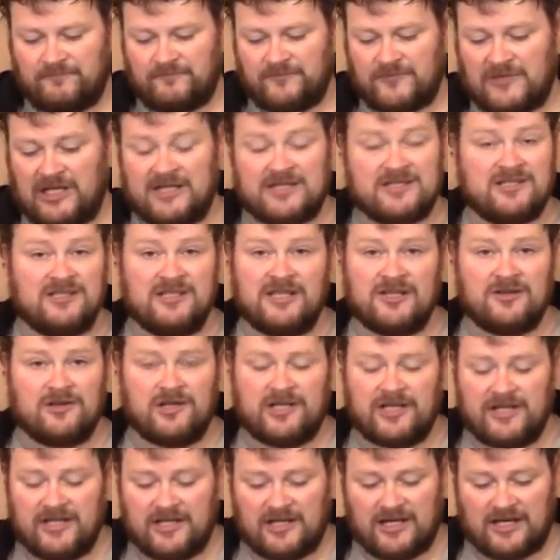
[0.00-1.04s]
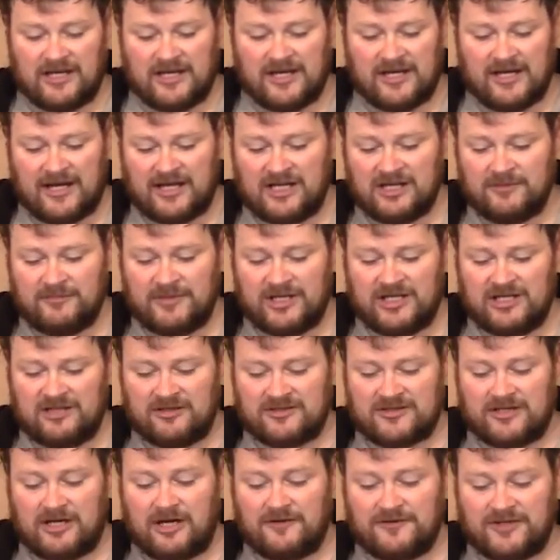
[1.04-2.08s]
It's literally a
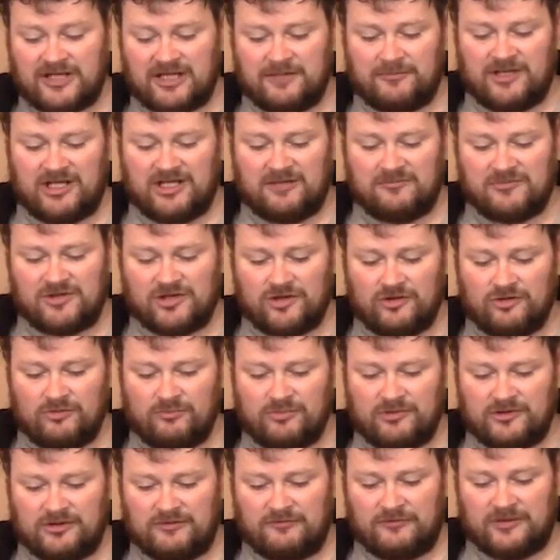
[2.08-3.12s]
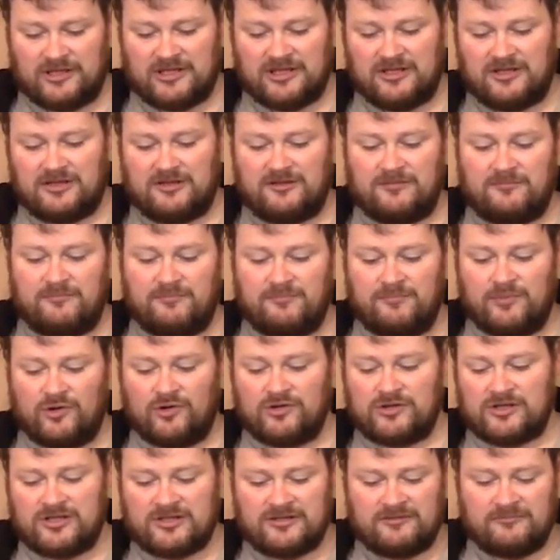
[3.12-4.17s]
soft aluminium tube with
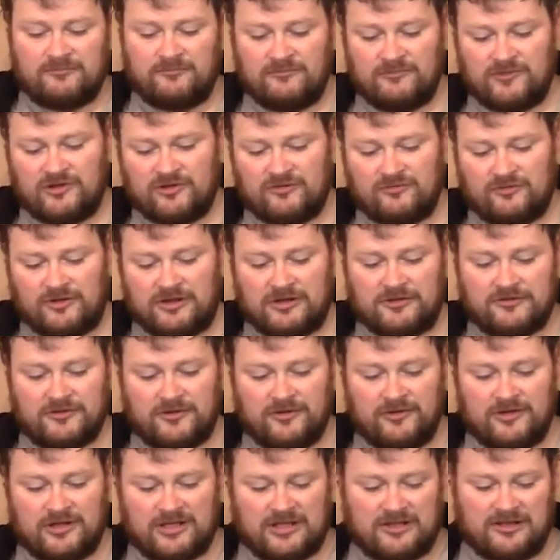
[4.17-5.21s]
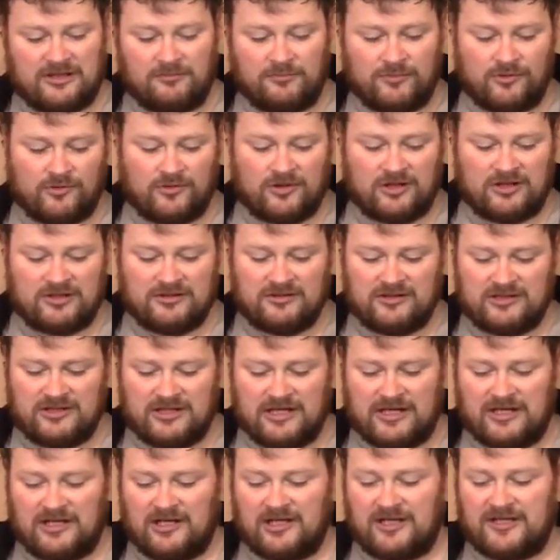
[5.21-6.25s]
bores drilled through it and a bore
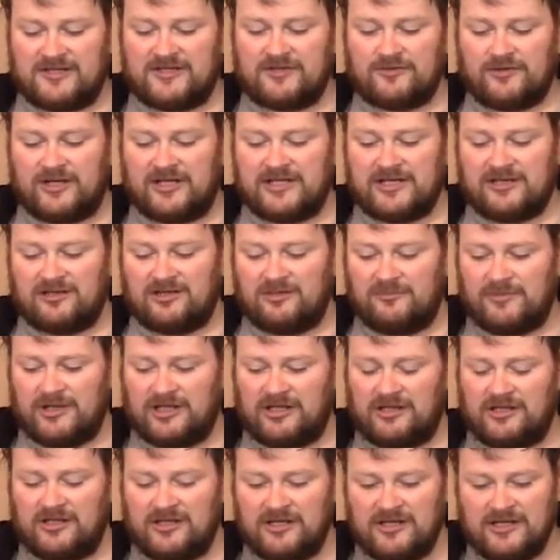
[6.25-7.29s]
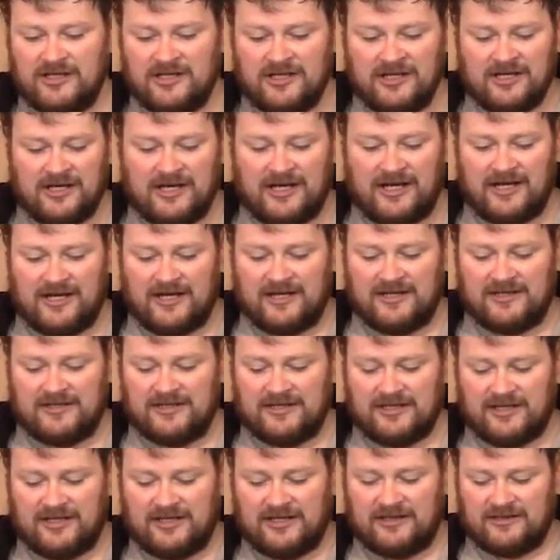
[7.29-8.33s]
line straight down the middle. And
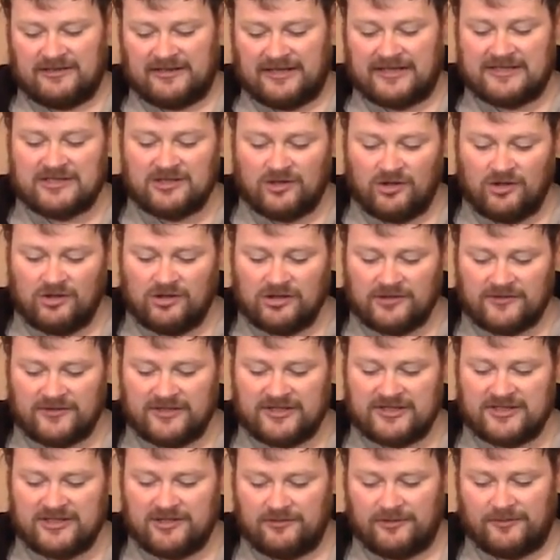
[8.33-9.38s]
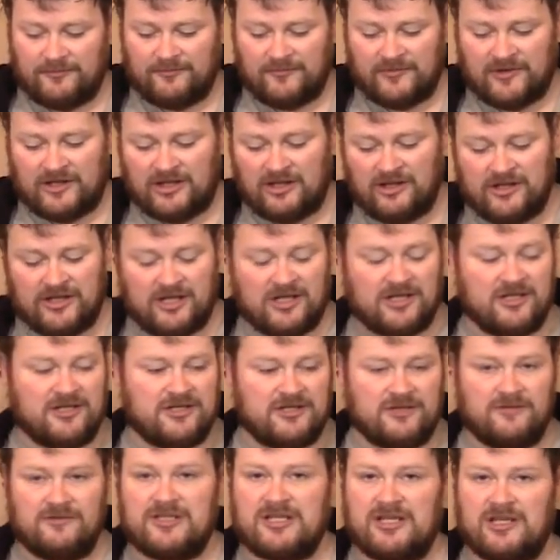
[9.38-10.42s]
that's all there is to it. And all you got to
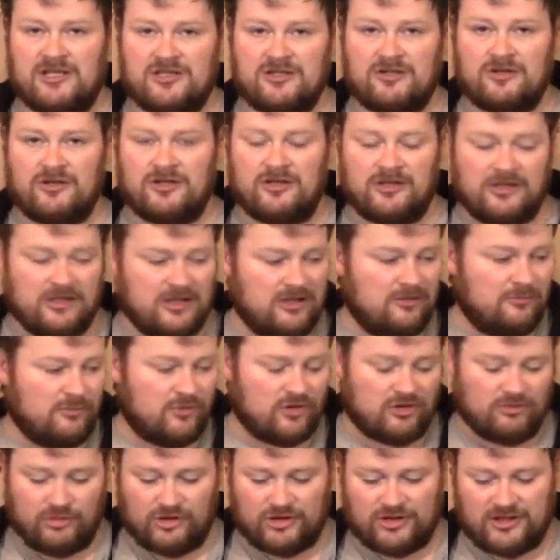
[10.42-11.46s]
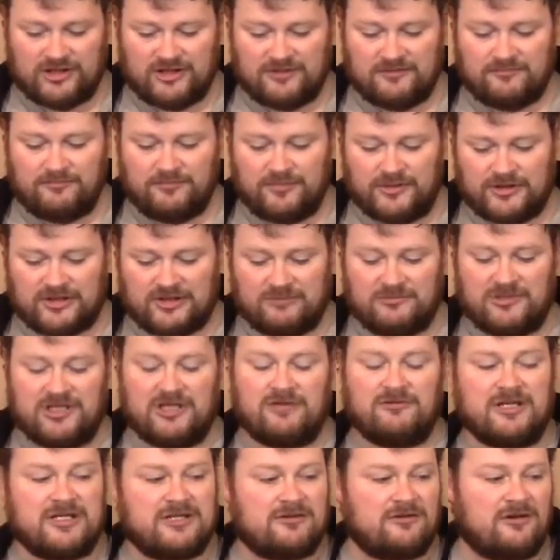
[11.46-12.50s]
do is get your little bore brush and put some
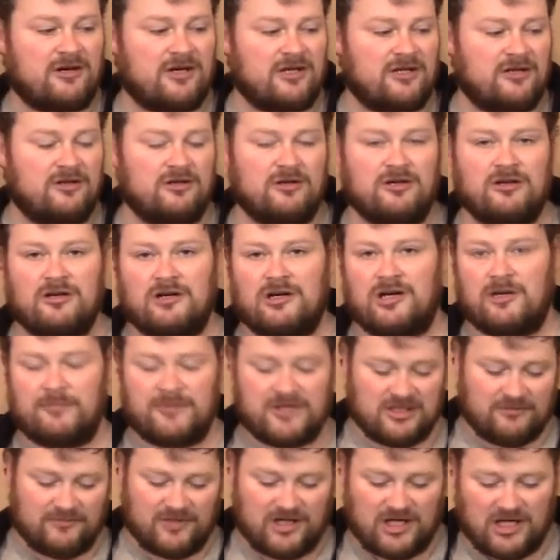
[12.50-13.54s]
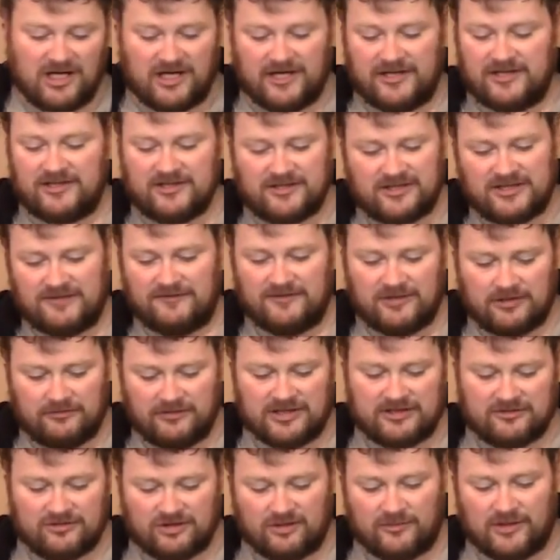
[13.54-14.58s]
degreaser on it, or Hoppe's number 9. Just give it a quick
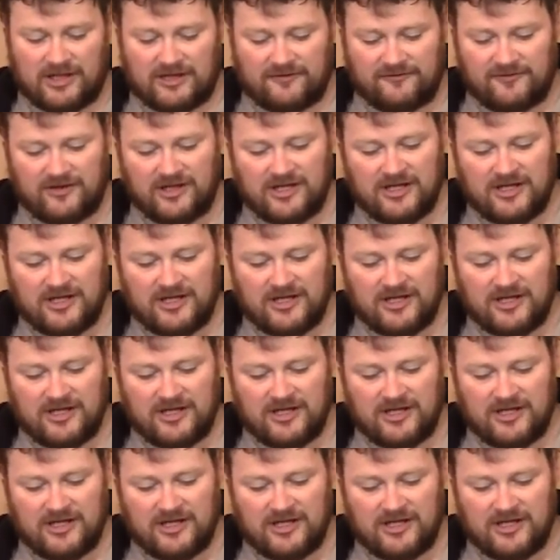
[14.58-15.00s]
scrub off.